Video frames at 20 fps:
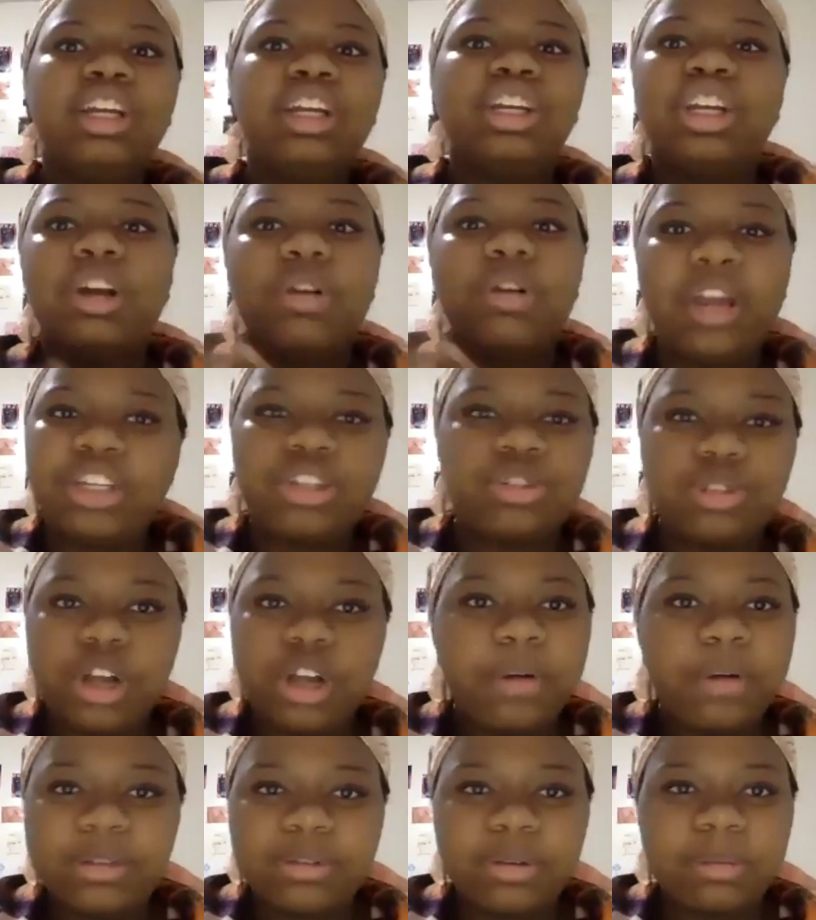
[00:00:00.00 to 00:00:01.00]
you know, history
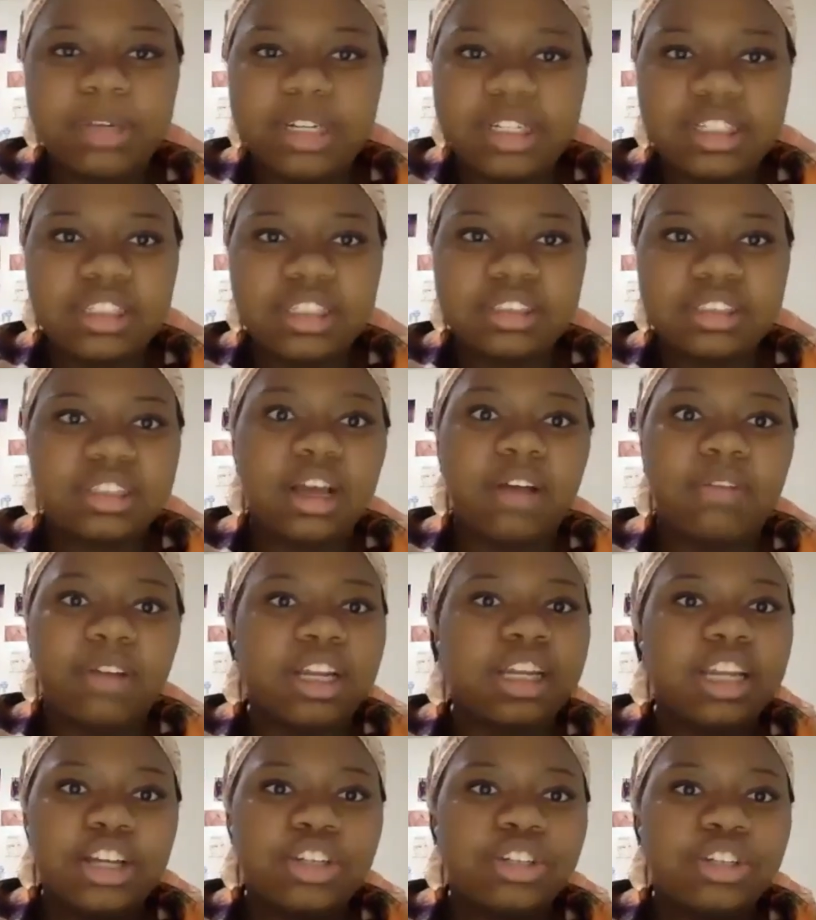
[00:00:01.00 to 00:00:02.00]
always repeats itself
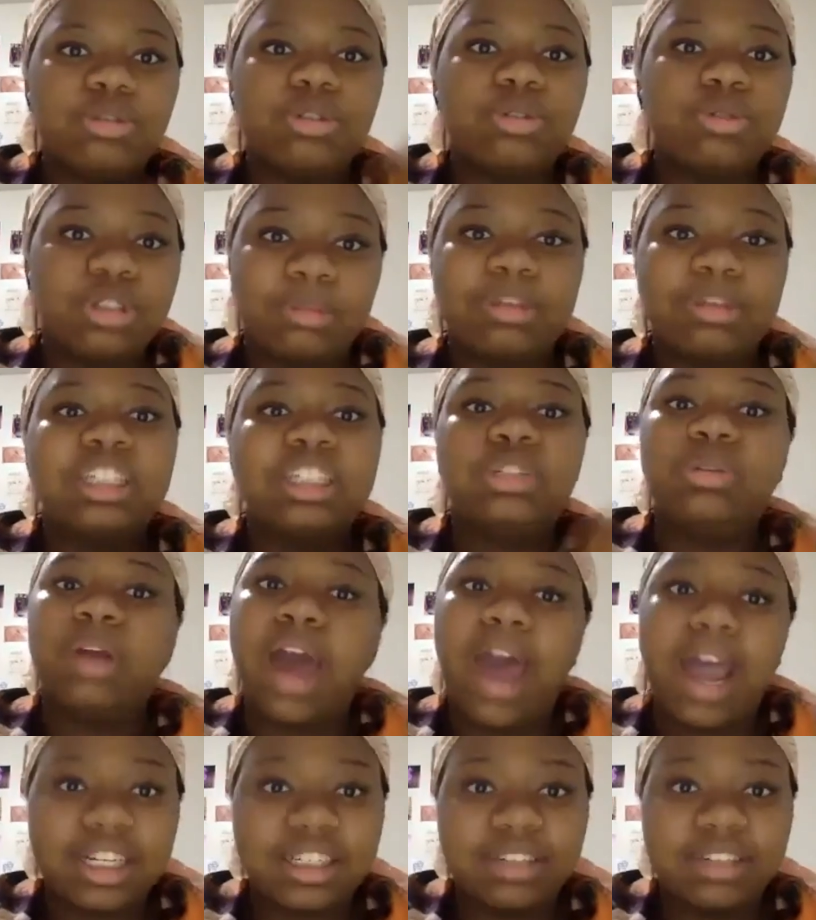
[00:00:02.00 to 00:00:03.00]
unless you do something to
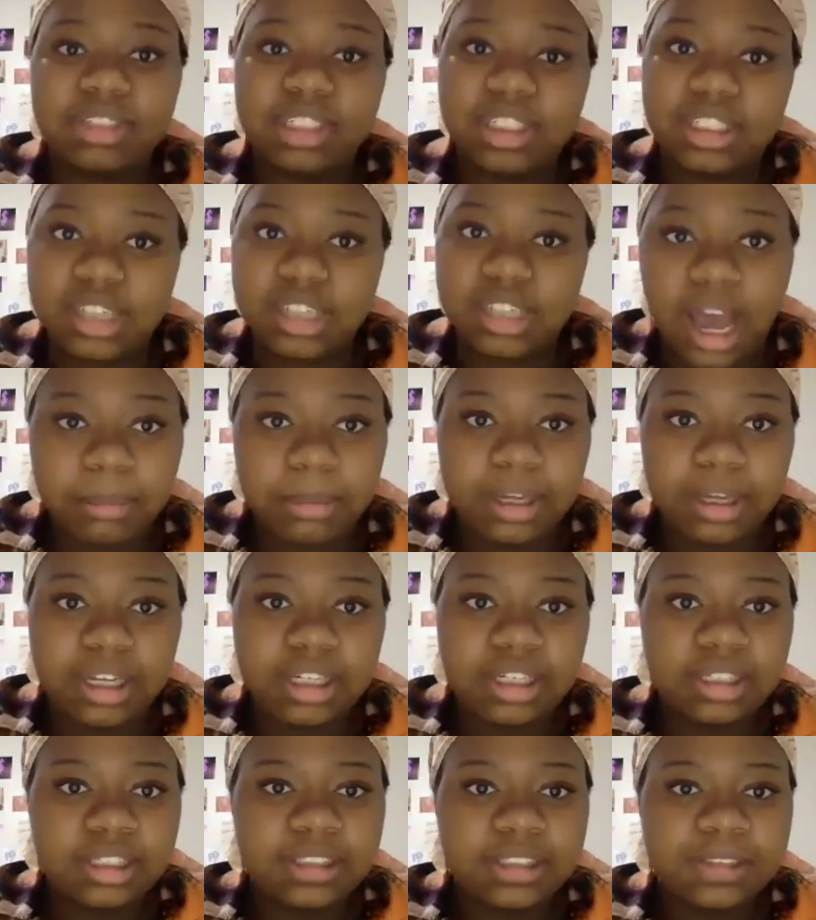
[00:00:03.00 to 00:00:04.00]
actively stop
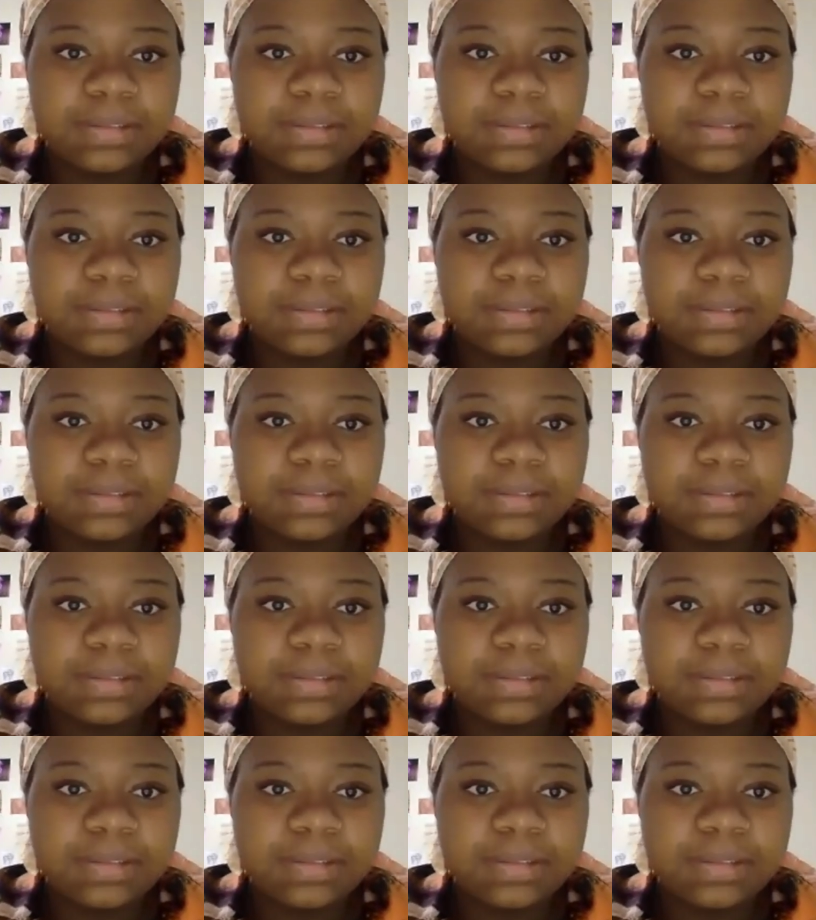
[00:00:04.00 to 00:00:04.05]
it.